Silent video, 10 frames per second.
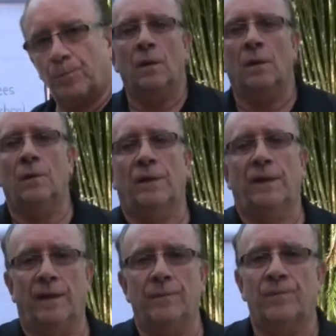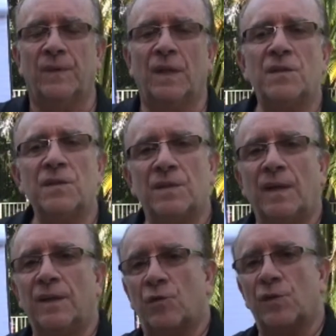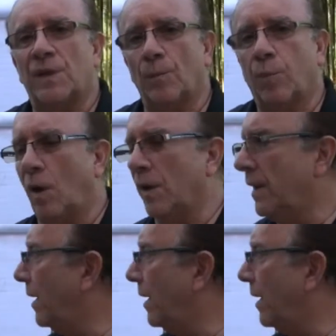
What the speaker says: Okay. This is an interesting part now.